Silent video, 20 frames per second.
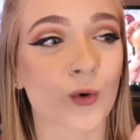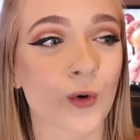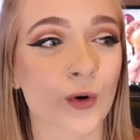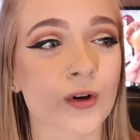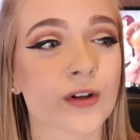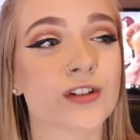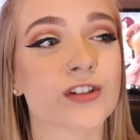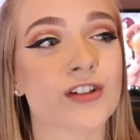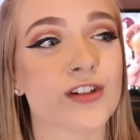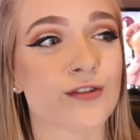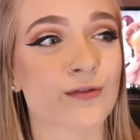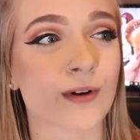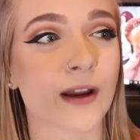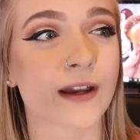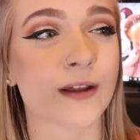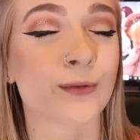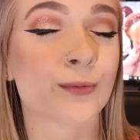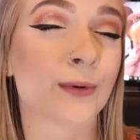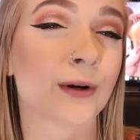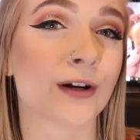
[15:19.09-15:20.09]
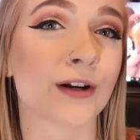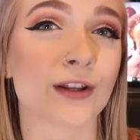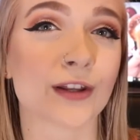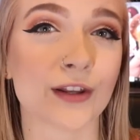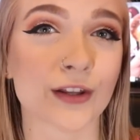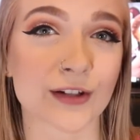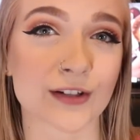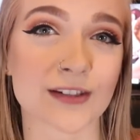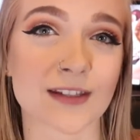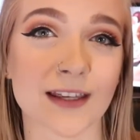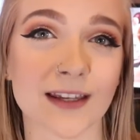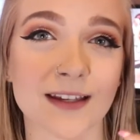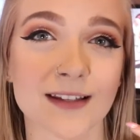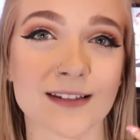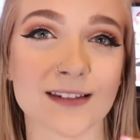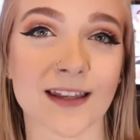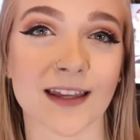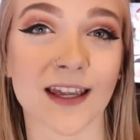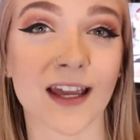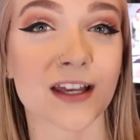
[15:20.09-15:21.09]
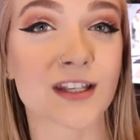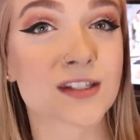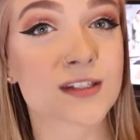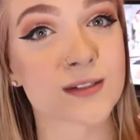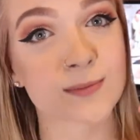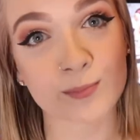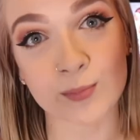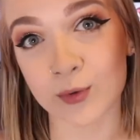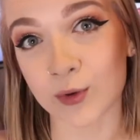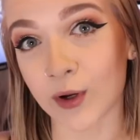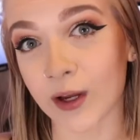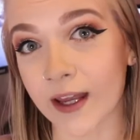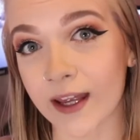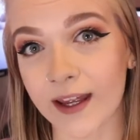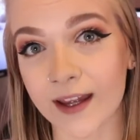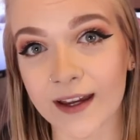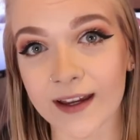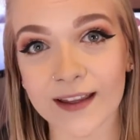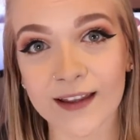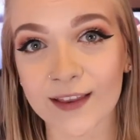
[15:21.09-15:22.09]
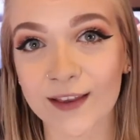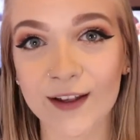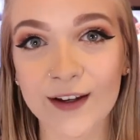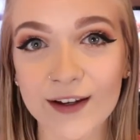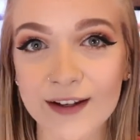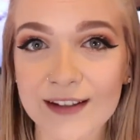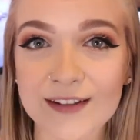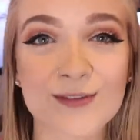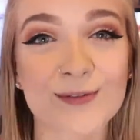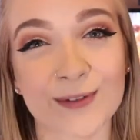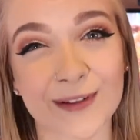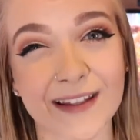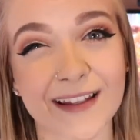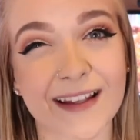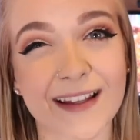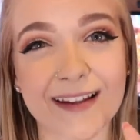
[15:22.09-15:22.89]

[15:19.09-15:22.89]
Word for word: orangey red where it looks like it's like a spring look. It's really